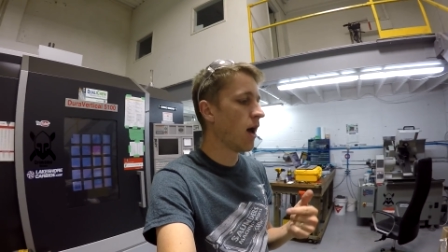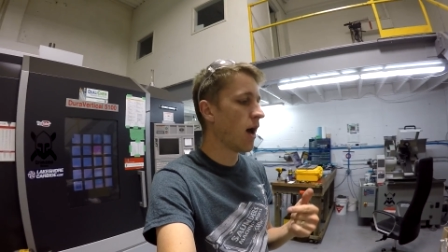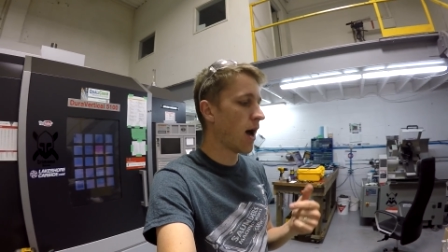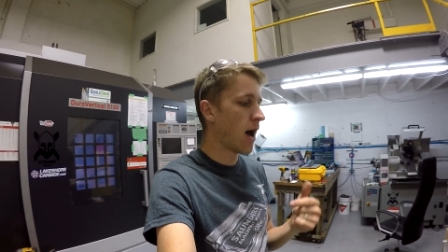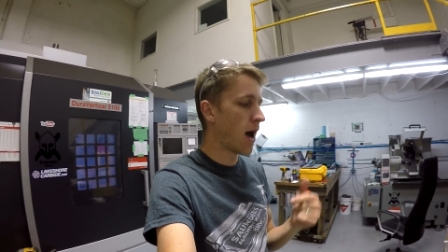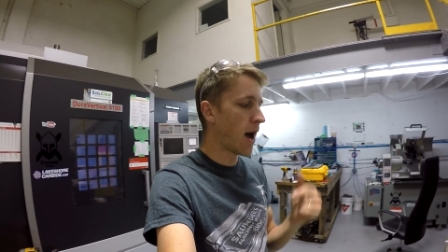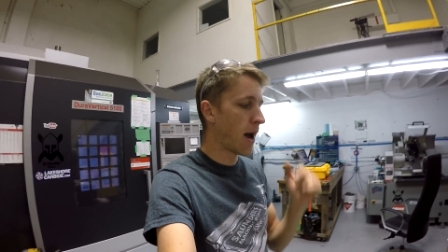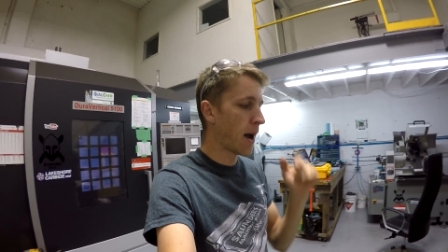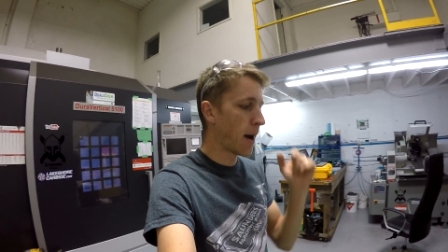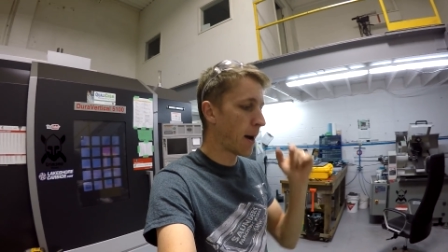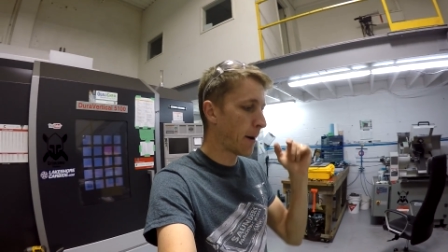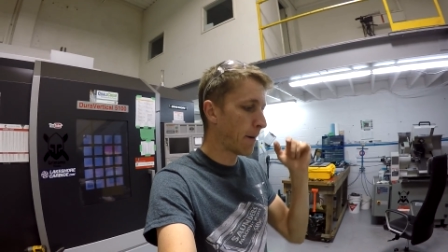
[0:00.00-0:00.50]

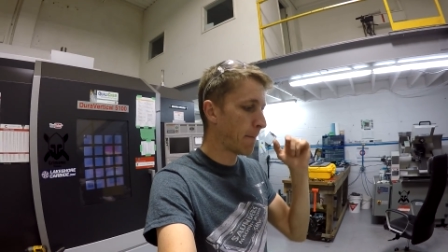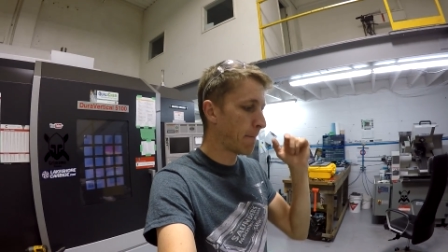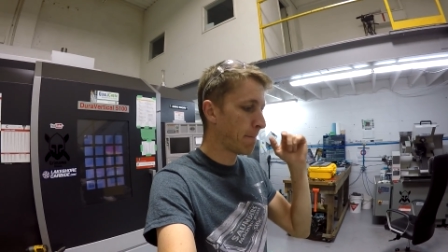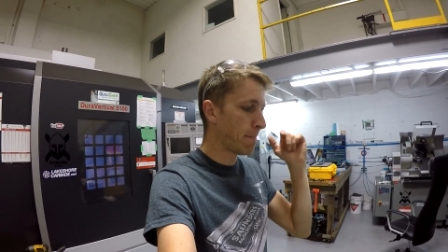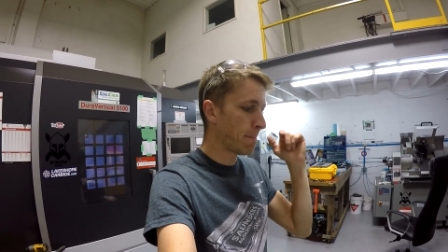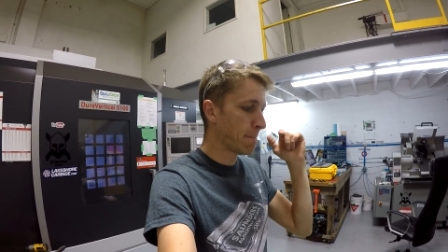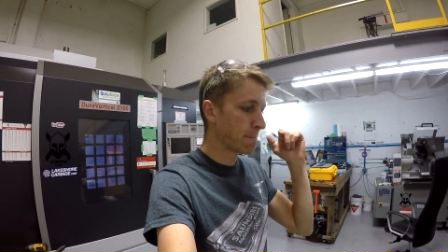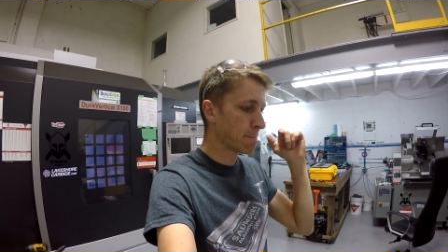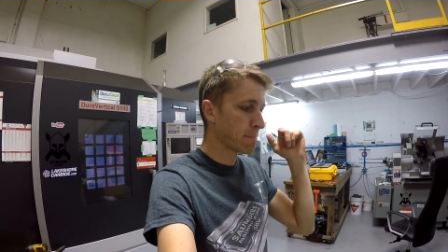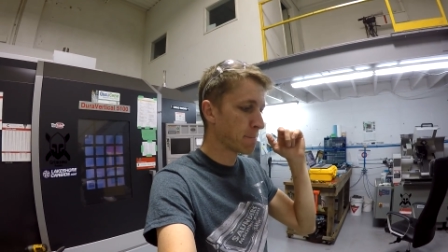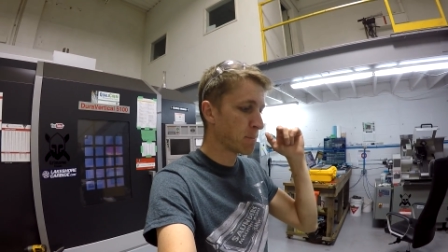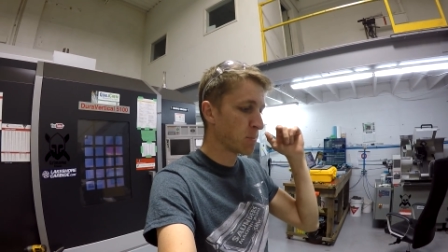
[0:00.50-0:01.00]
Um,
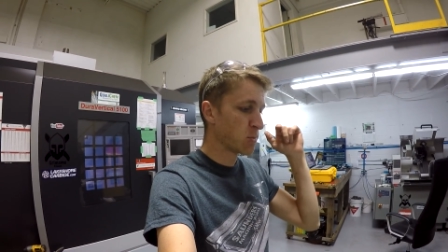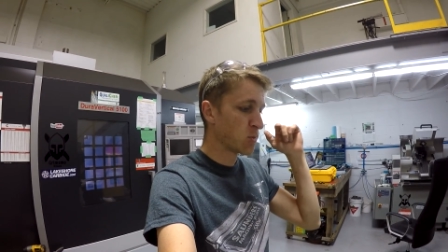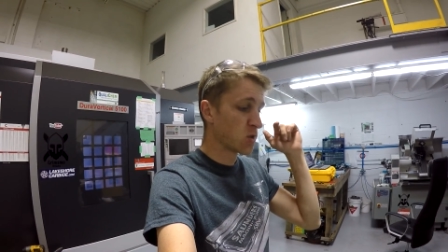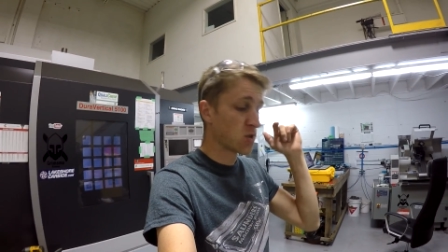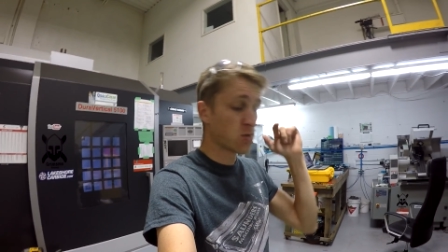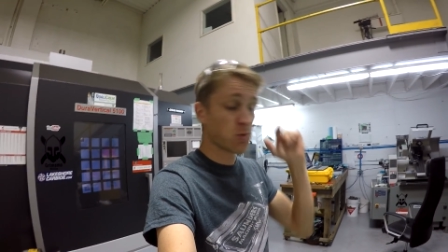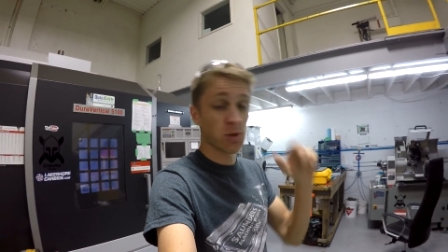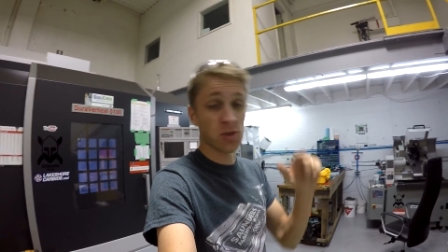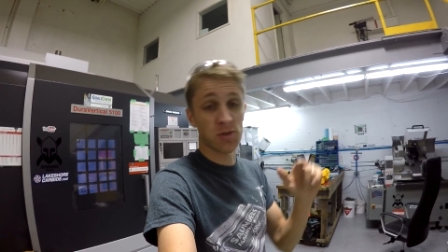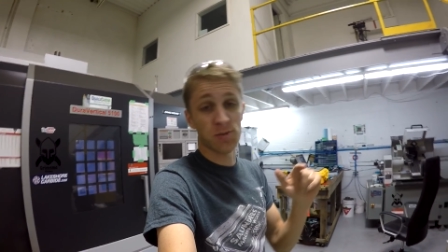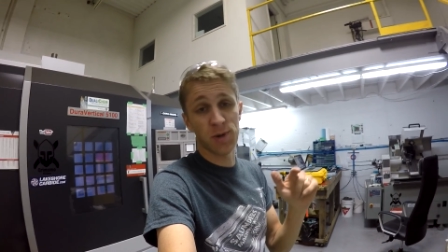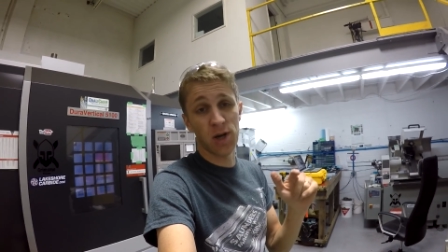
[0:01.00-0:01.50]
it's
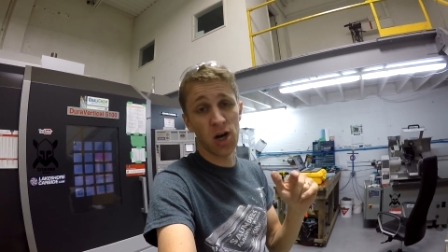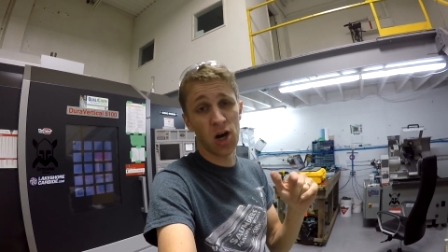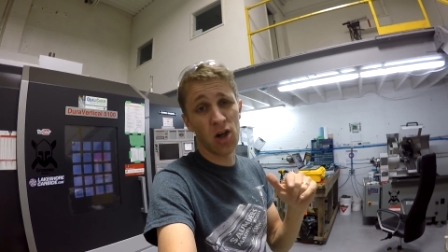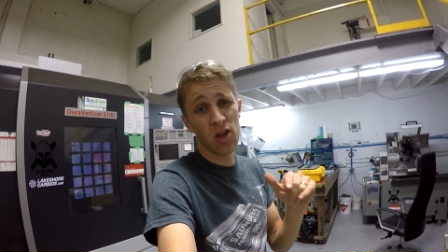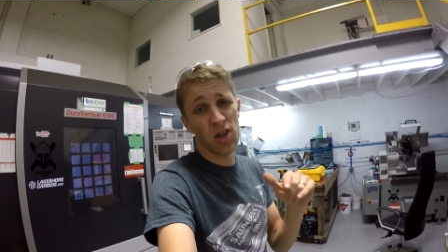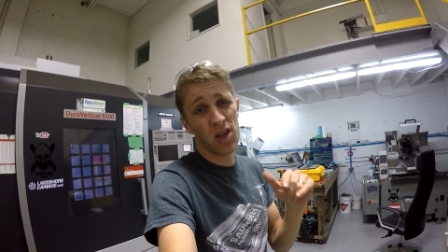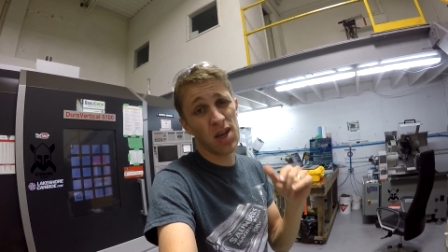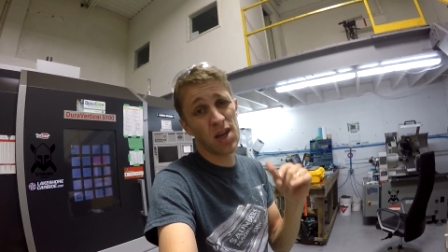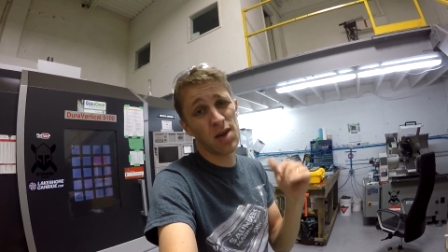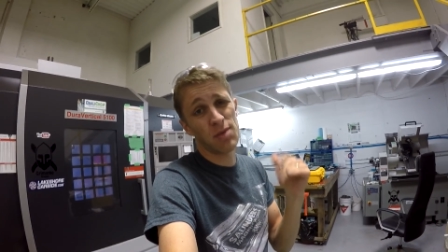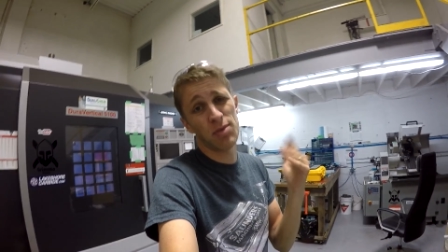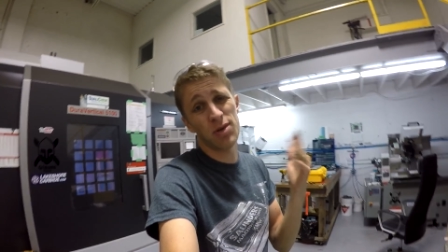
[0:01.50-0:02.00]
supposed to be a
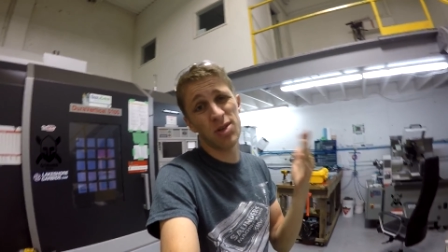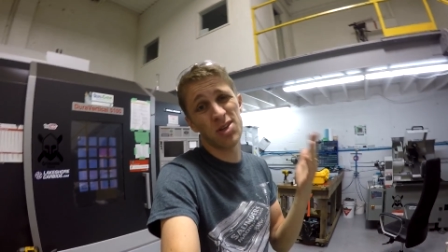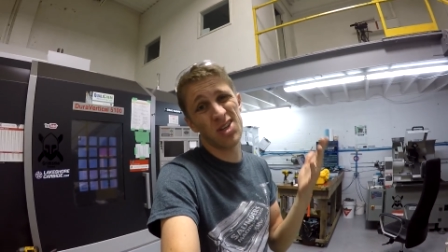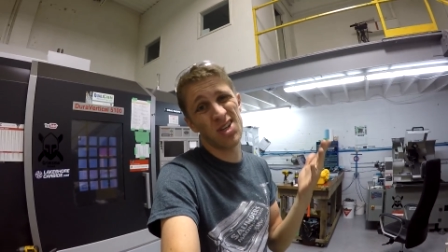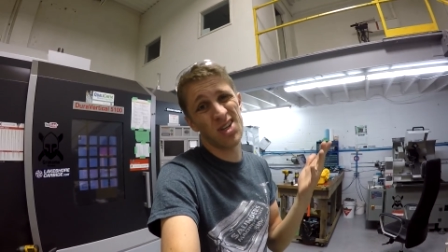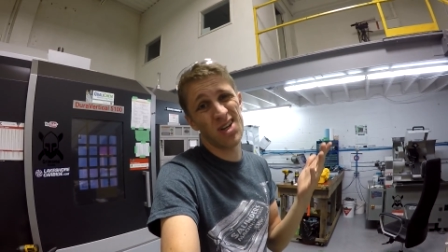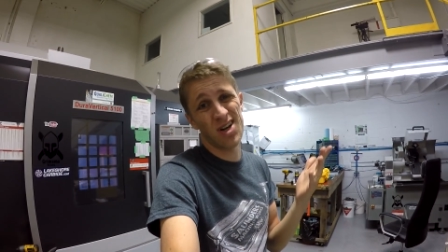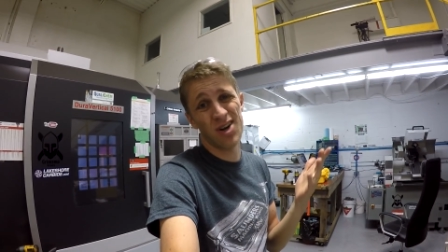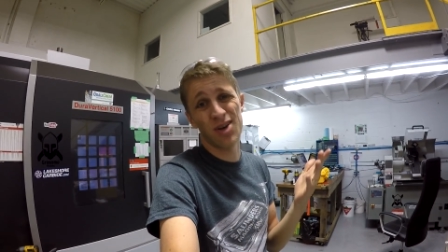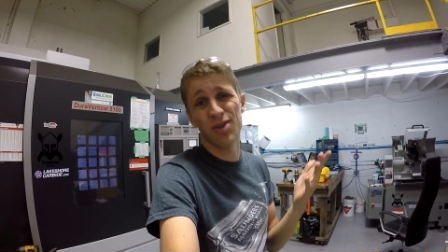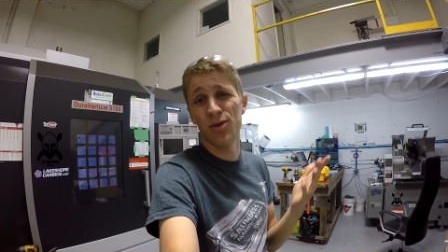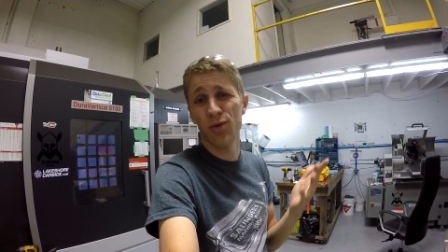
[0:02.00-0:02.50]
holiday, but you
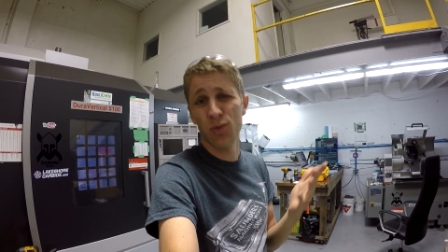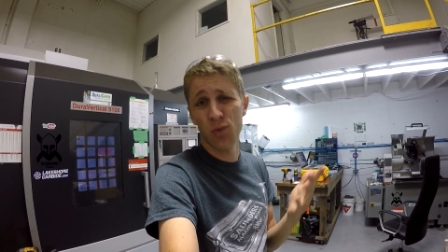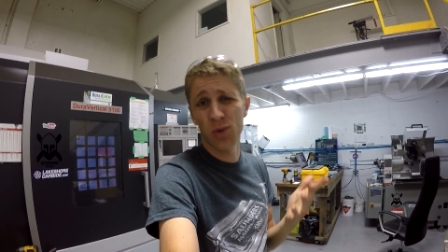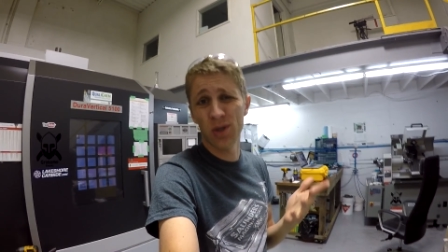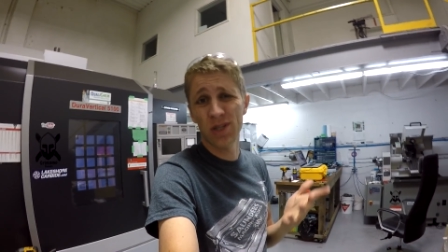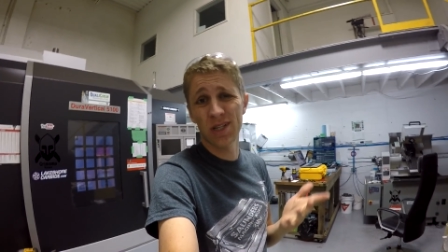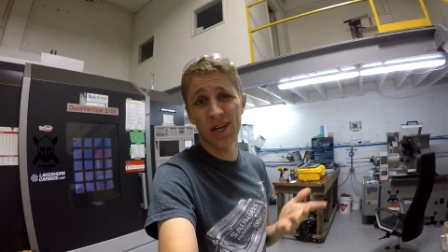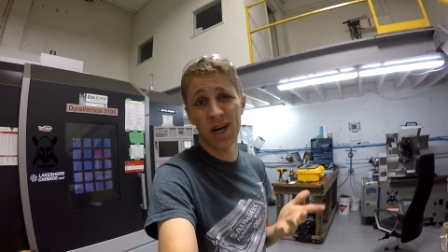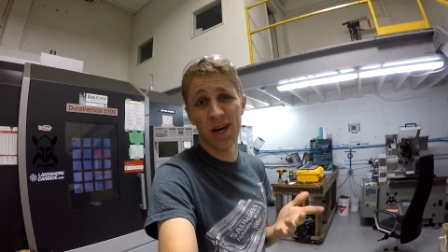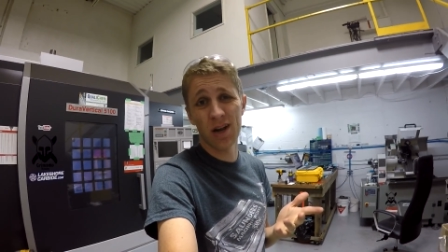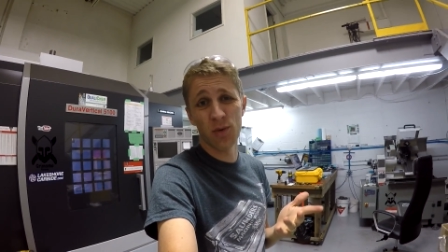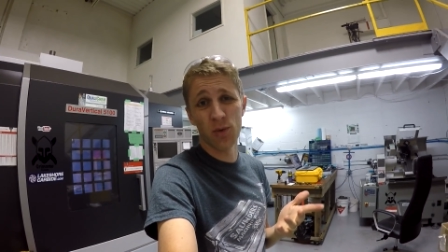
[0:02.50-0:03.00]
know,
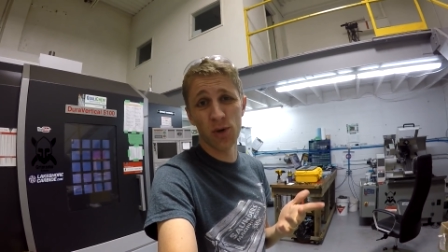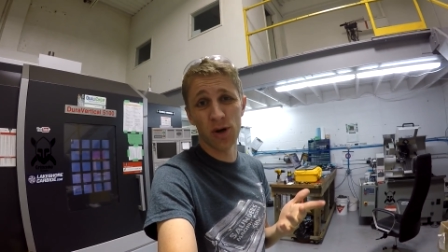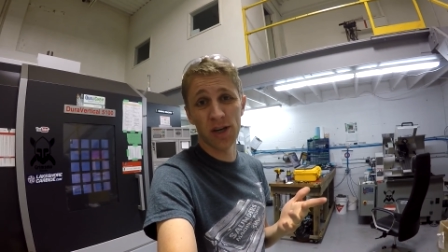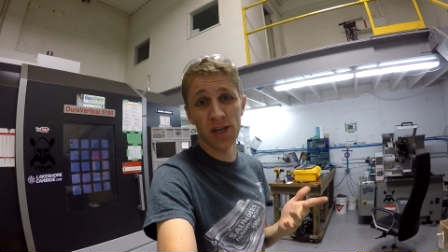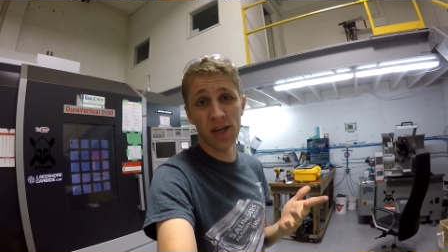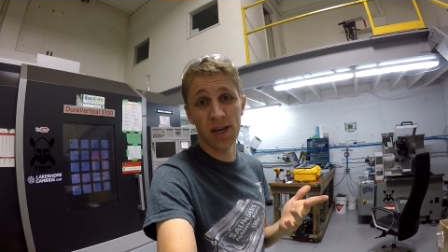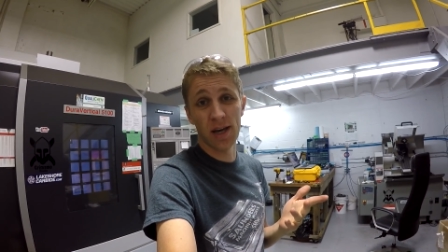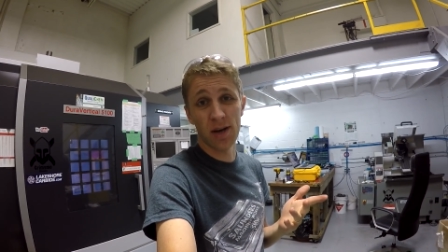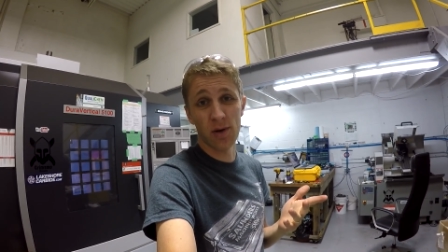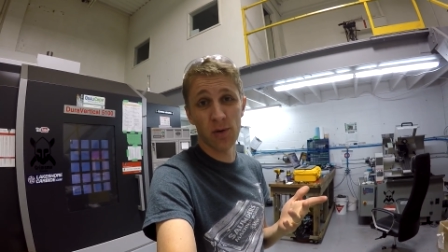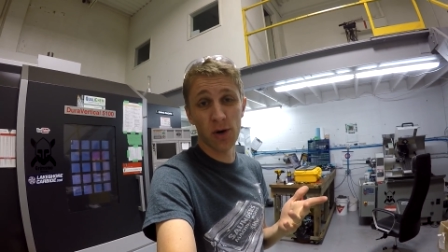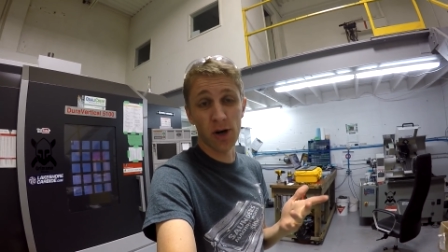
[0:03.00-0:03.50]
when you gotta work,
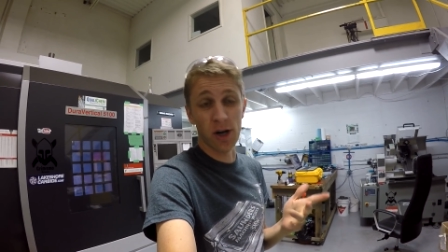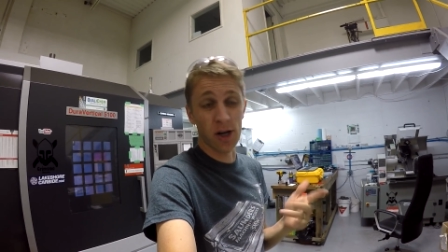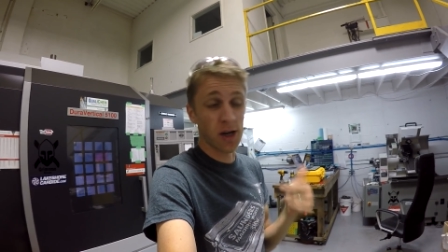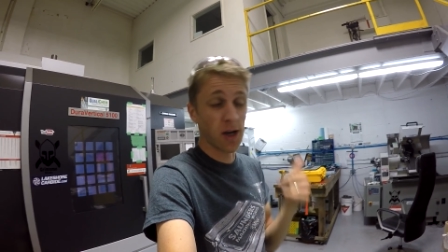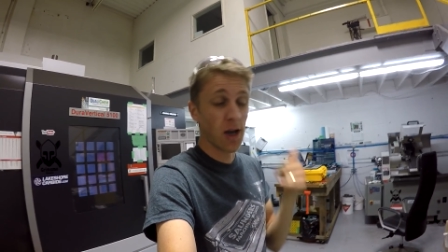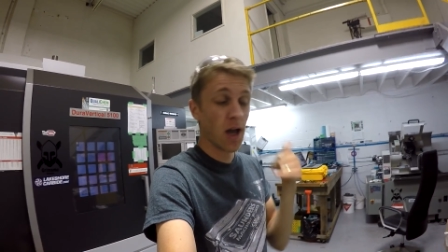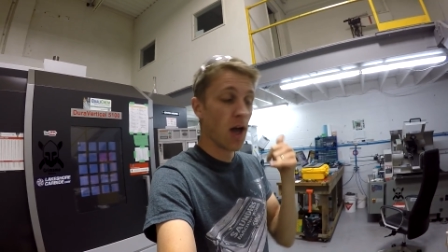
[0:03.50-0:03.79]
you gotta work.